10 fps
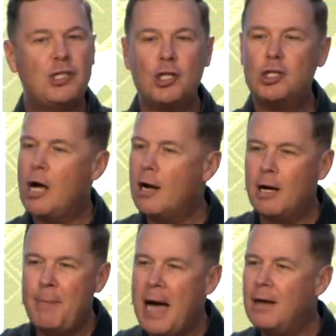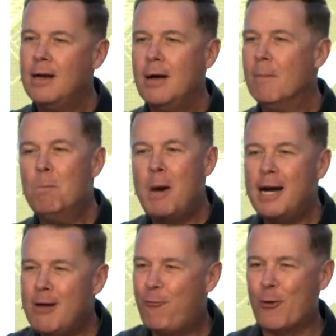let's just talk about
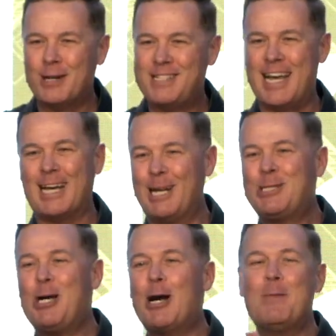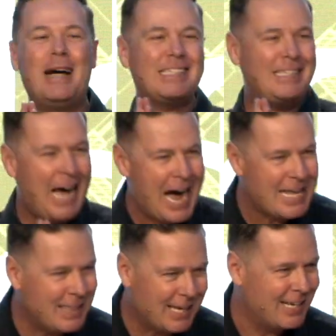money for a second. Let's talk about
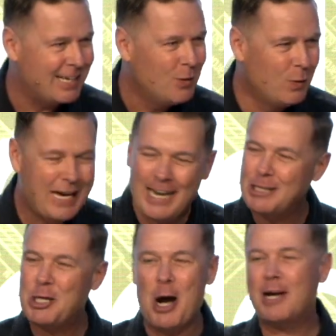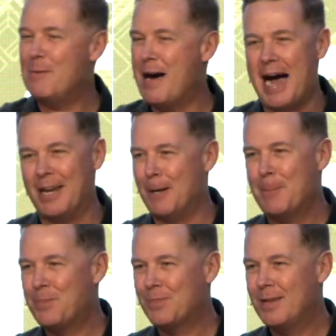tithing. We got to talk about it.
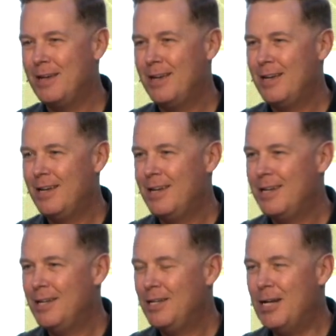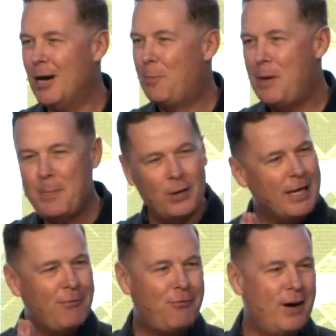You know, people
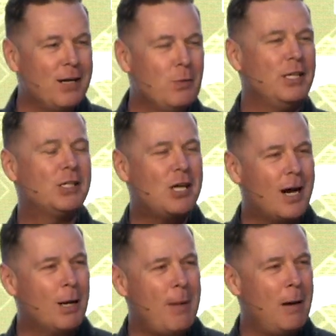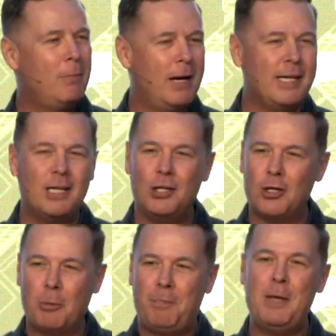get funny when you talk about money, and
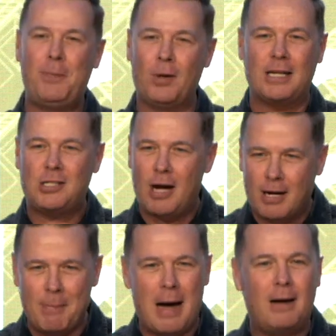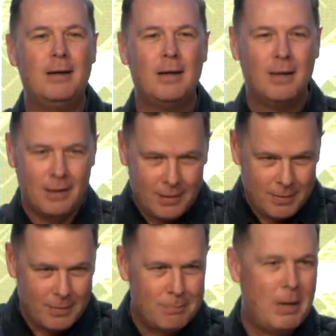your people, let's talk about
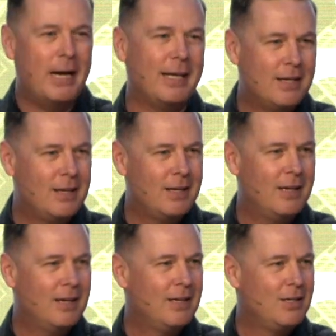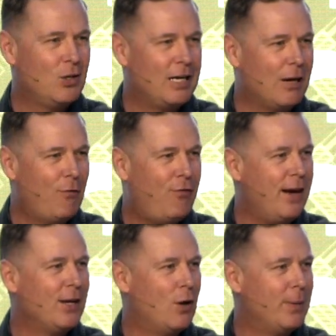money. You'll get a little
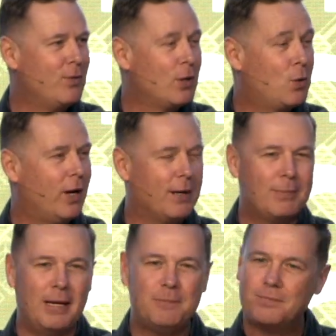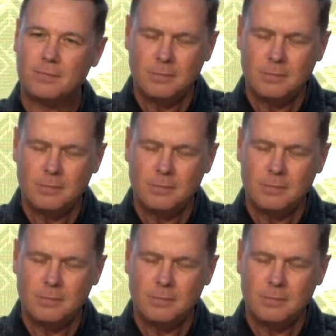funny on me real quick, but